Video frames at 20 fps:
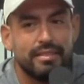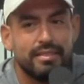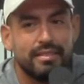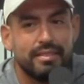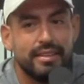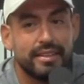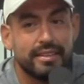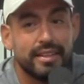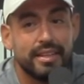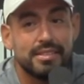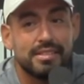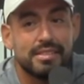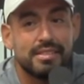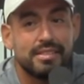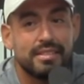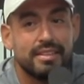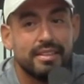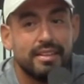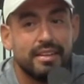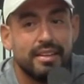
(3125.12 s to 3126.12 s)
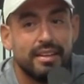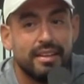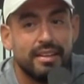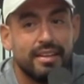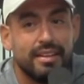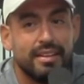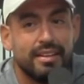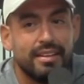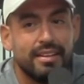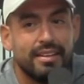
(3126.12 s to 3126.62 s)
yeah. Like that's
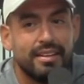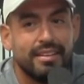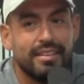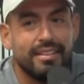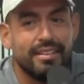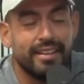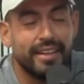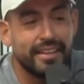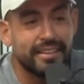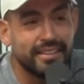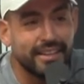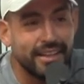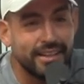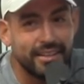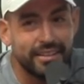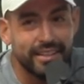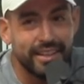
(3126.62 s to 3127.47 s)
okay. That like would that, be an awesome